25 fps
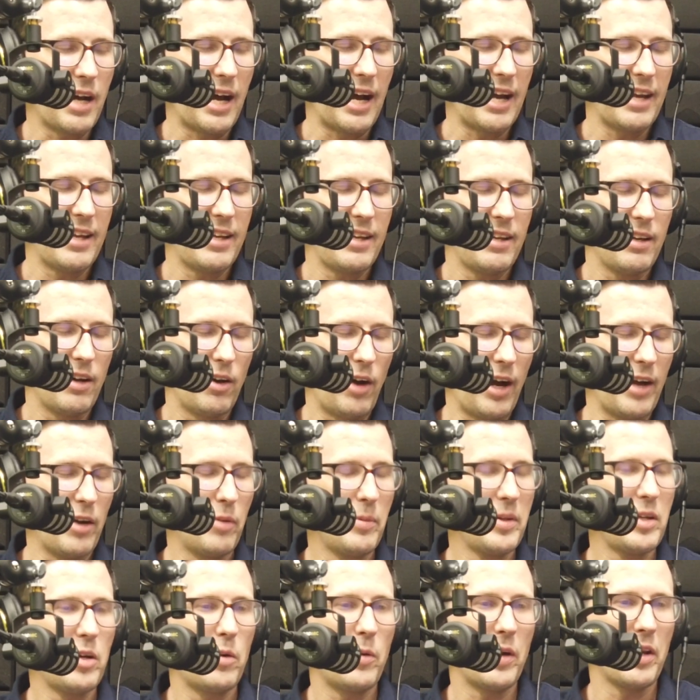I
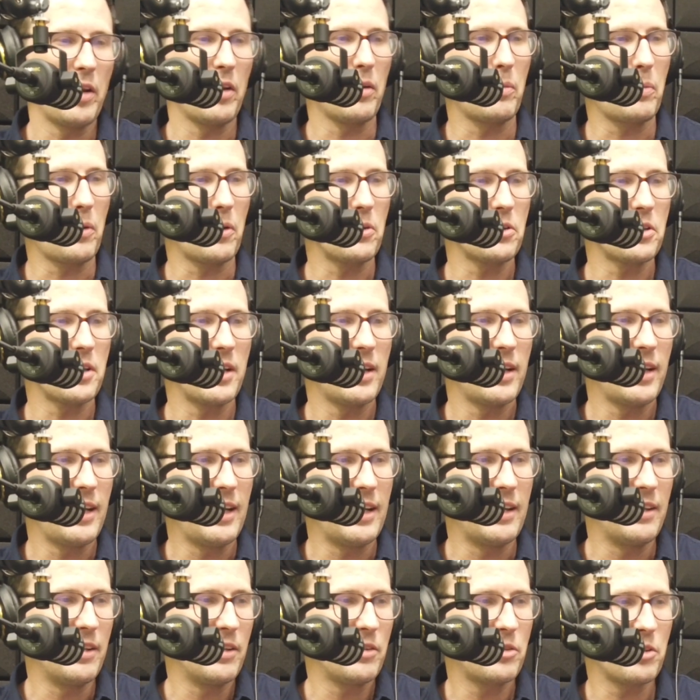only know one other person
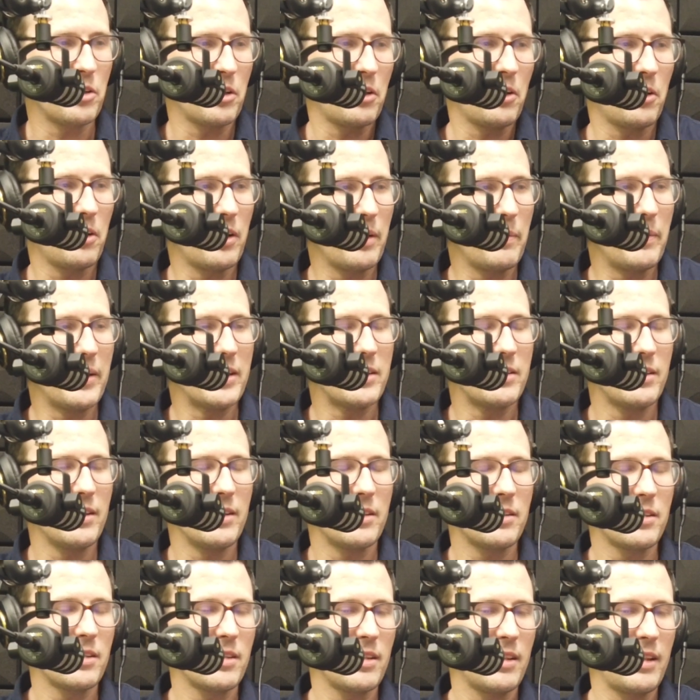in the security
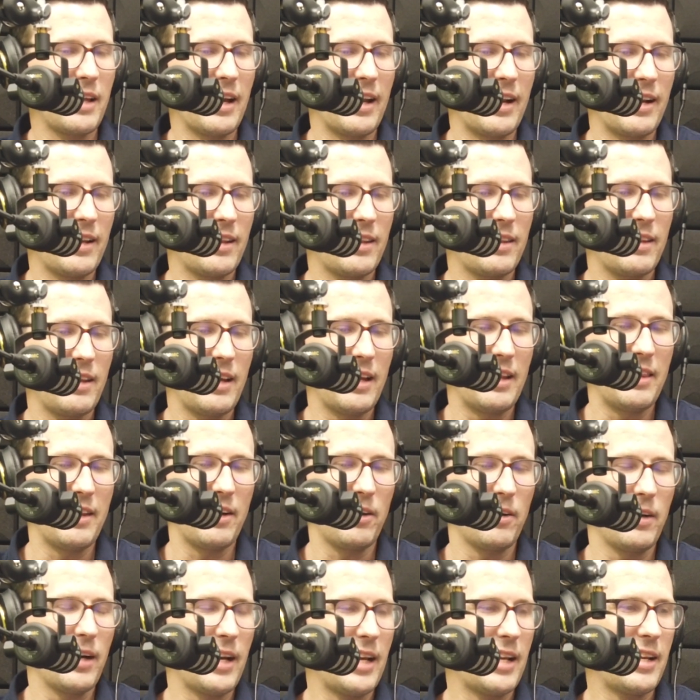business and
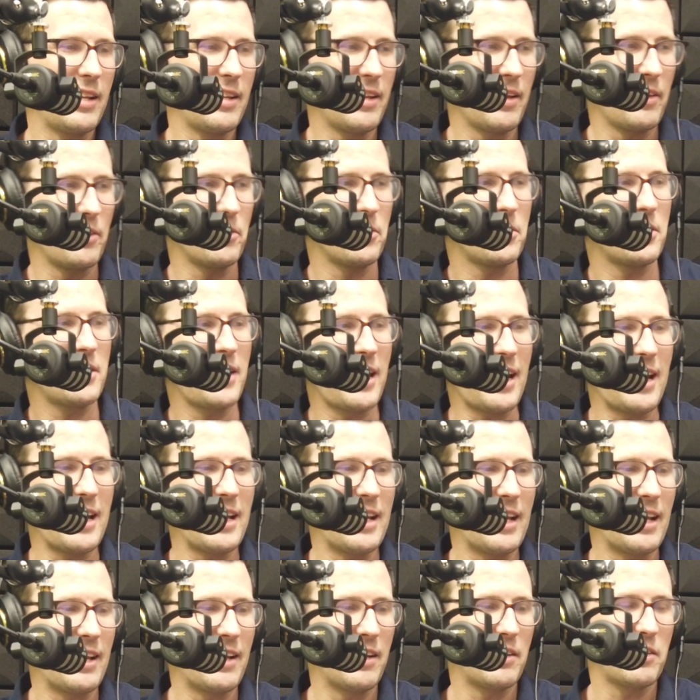they're in another
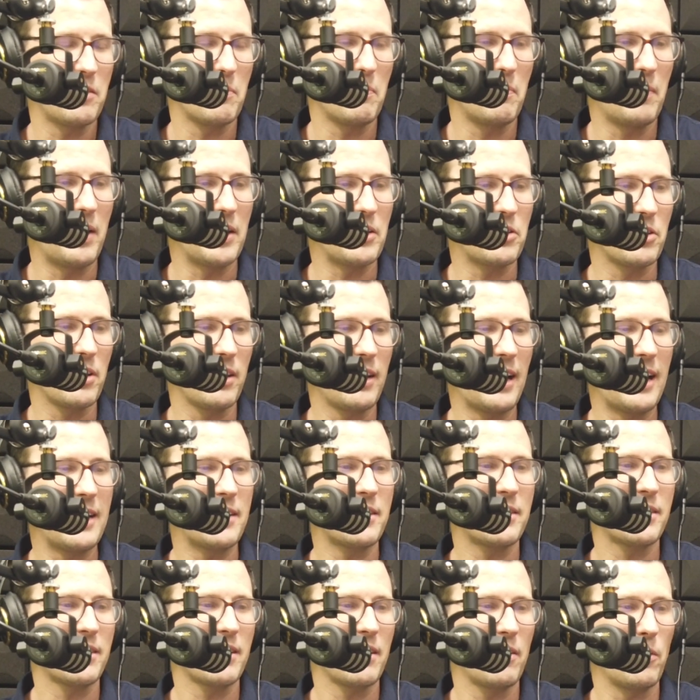state, and it's a much
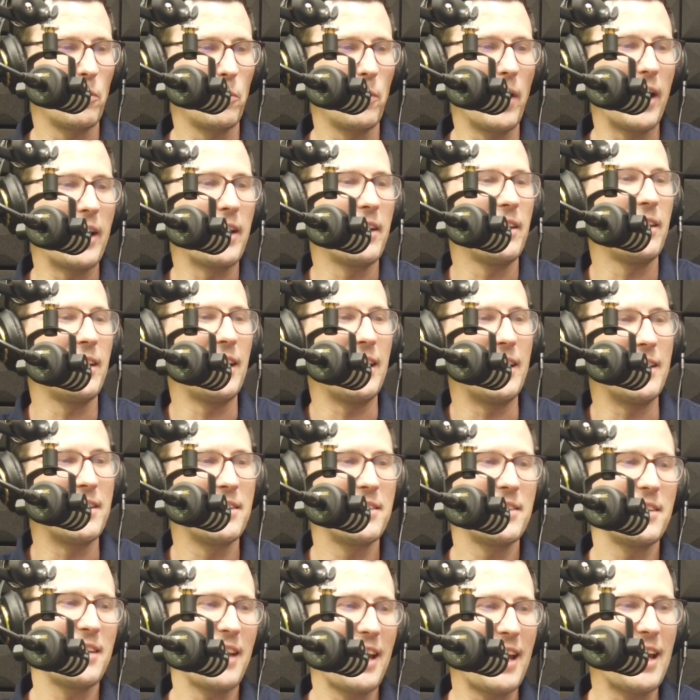less regulated
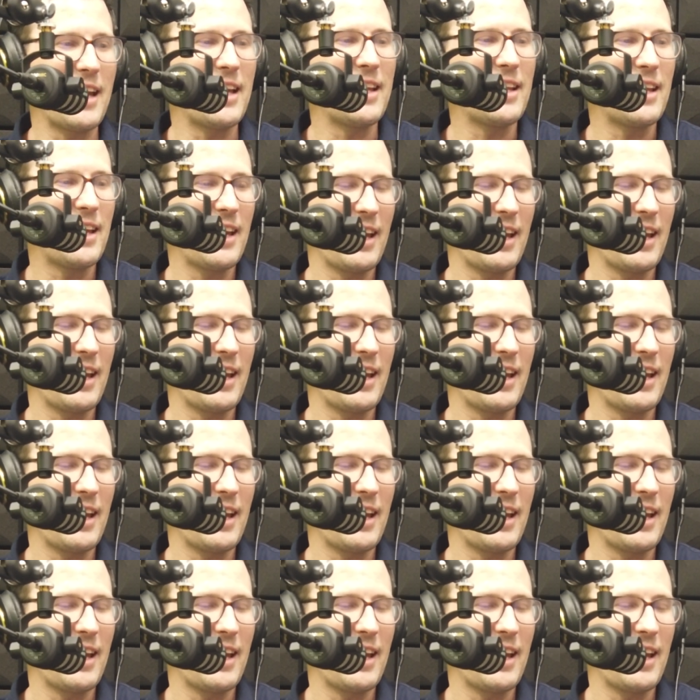state.